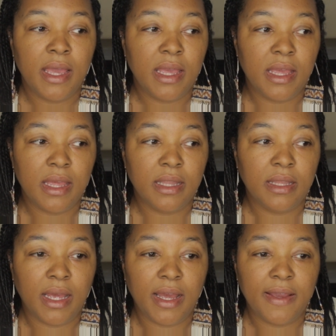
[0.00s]

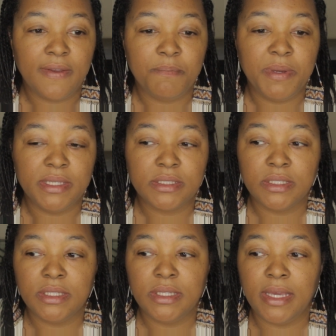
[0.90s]
and I
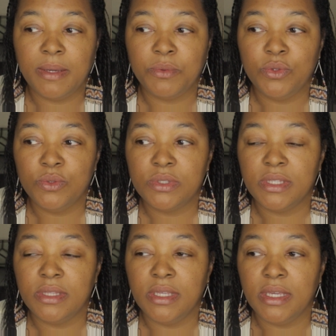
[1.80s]
basically am
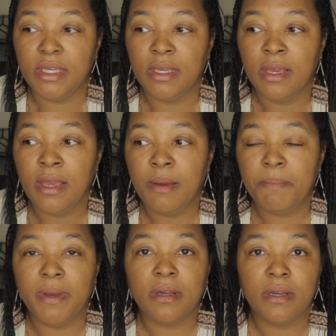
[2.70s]
using the
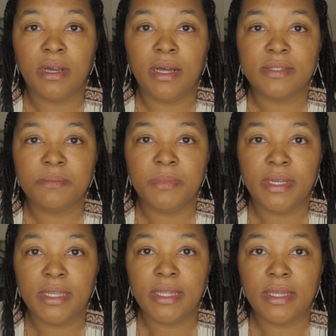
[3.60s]
Becca
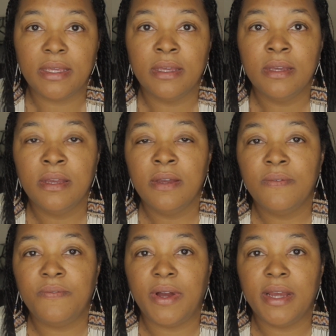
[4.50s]
Cosmetic
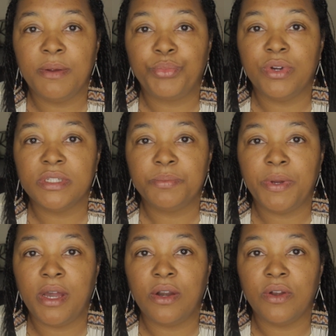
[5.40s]
Fine Pressed
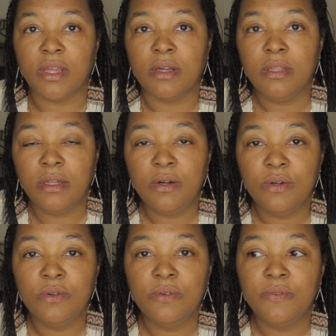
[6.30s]
Powder and
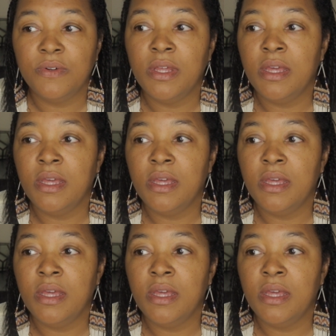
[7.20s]
Clove